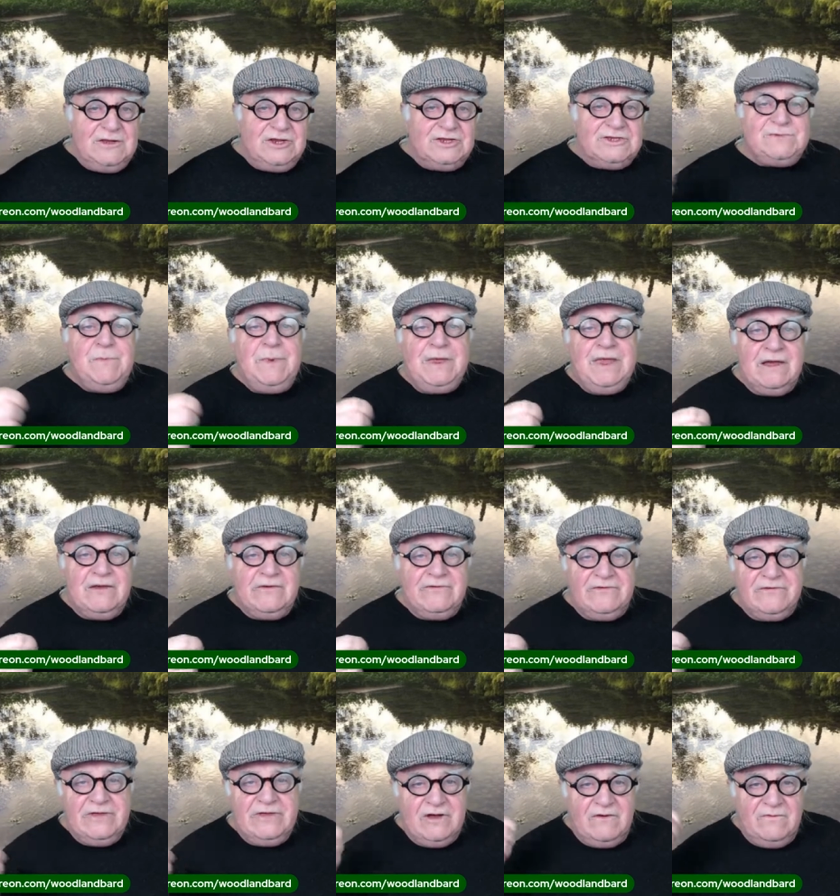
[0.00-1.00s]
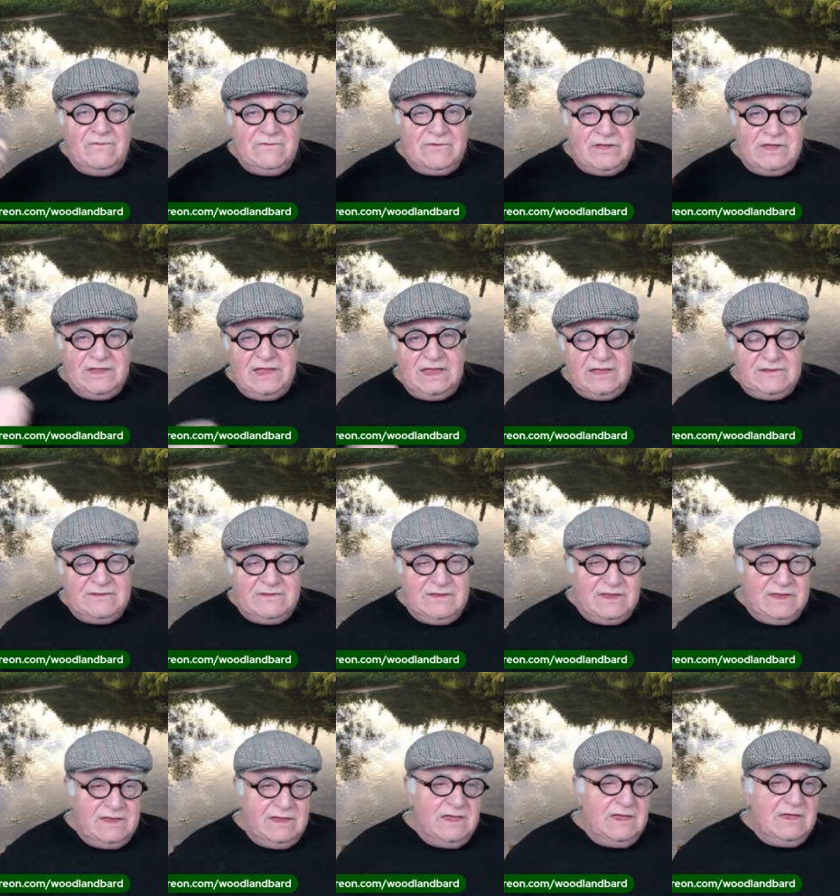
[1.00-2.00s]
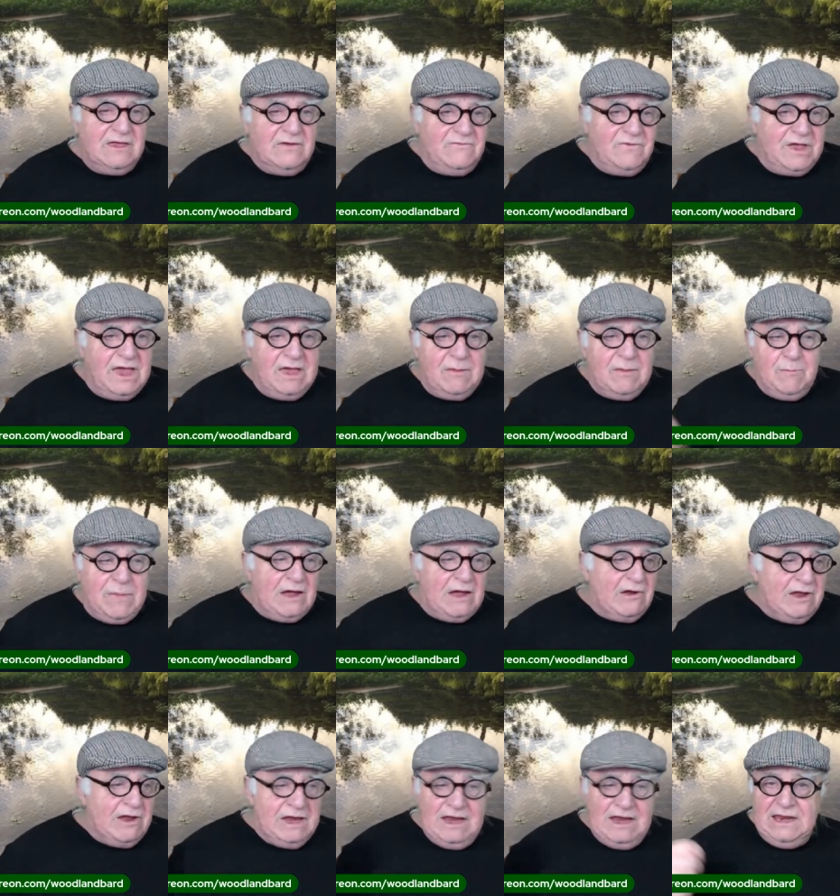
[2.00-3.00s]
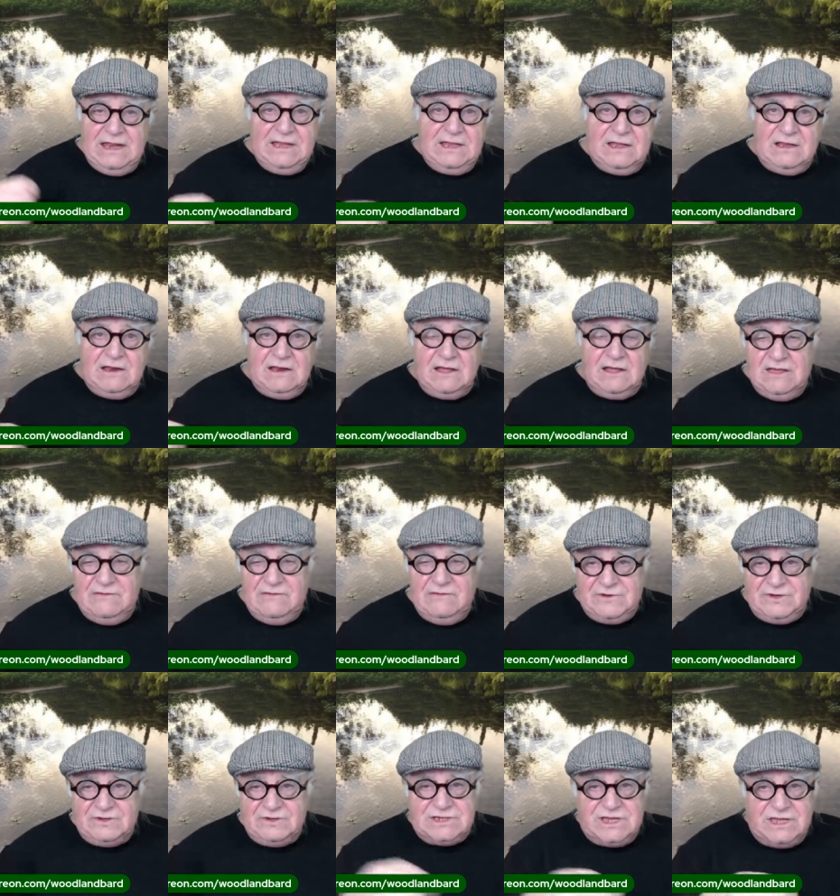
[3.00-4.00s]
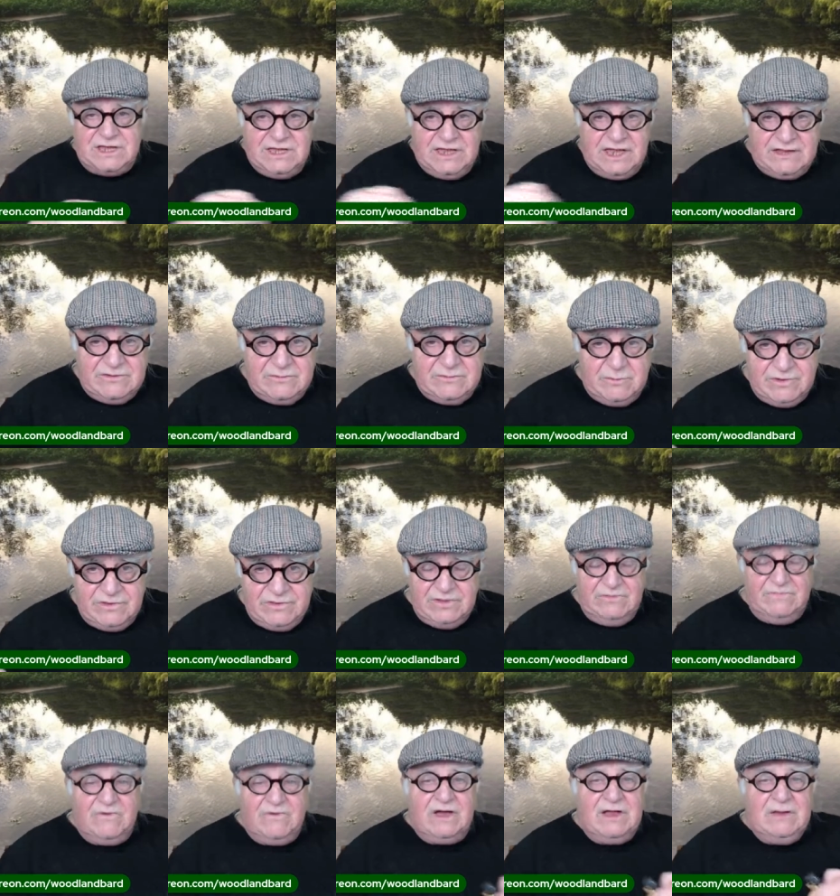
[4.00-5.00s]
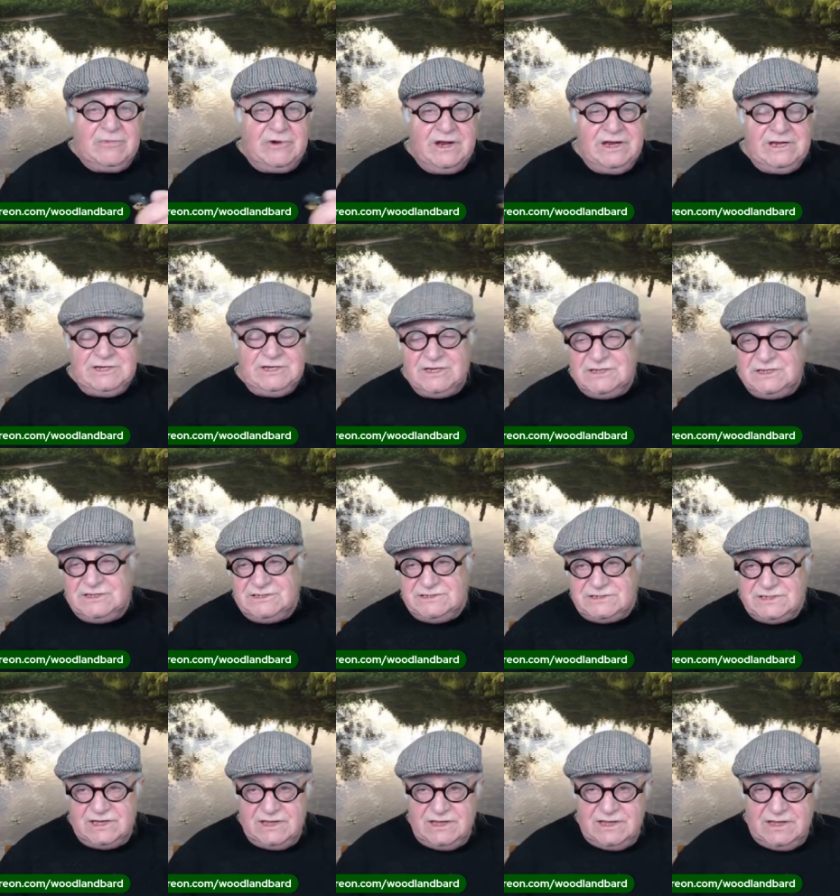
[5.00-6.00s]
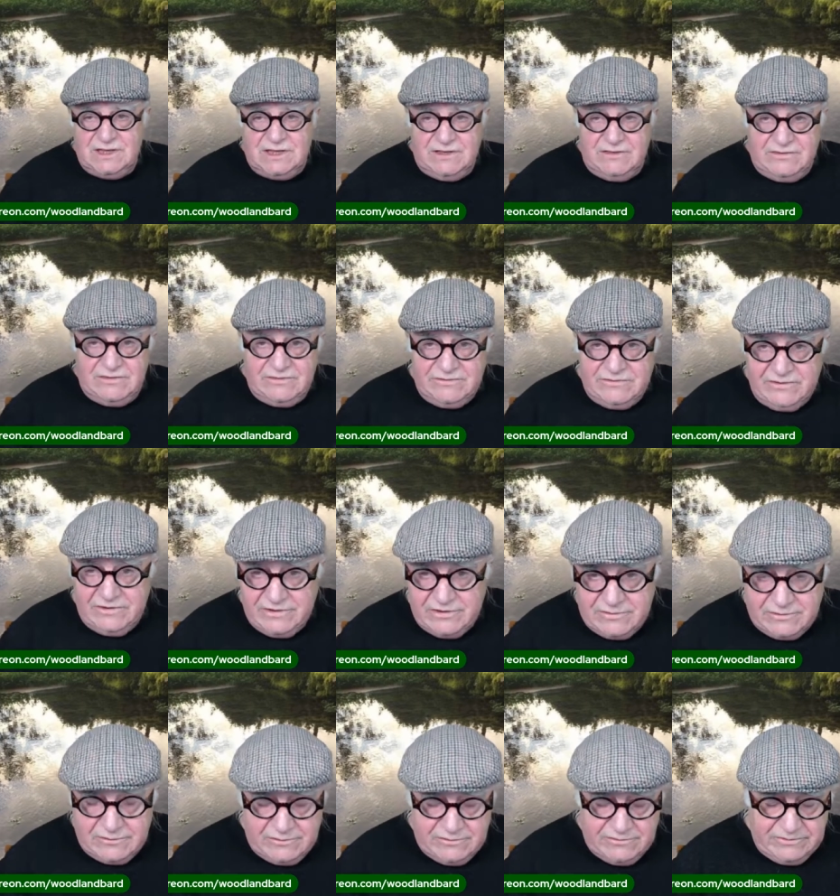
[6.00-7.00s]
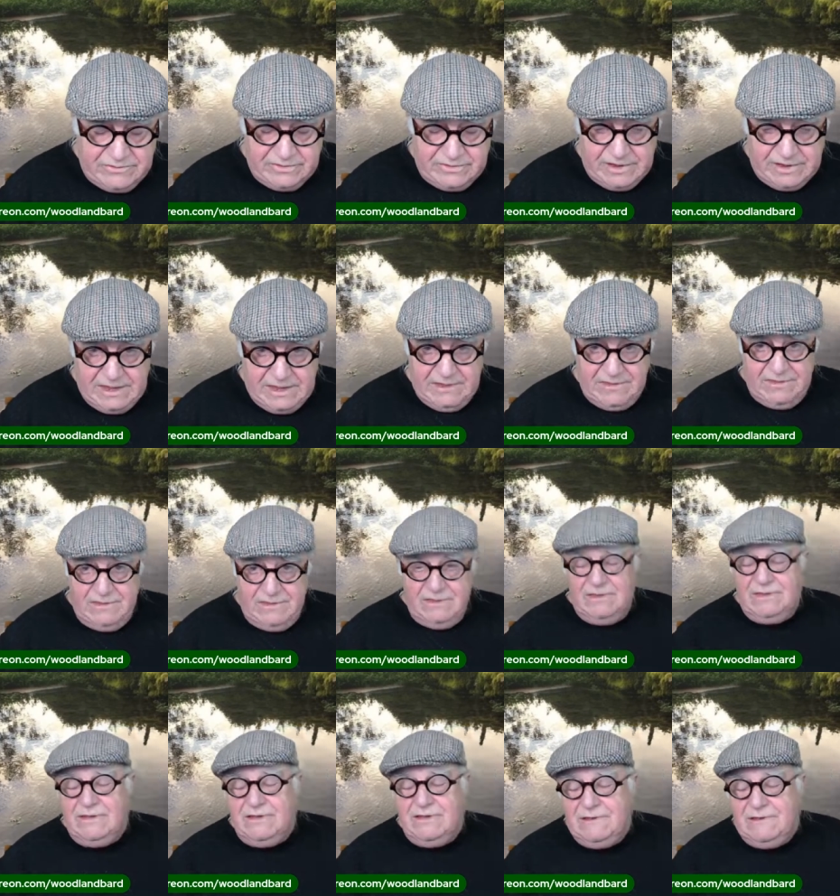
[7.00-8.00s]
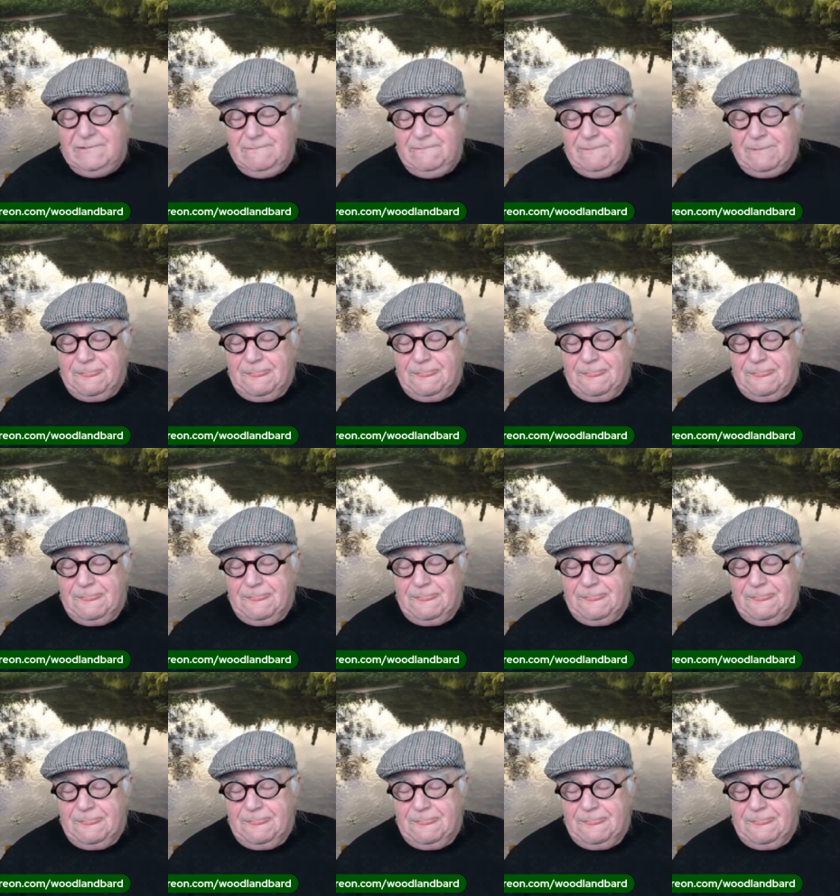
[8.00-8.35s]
Just be ourselves connecting. Forget about our linear life. Just connect with the vibrations and the circles and uh,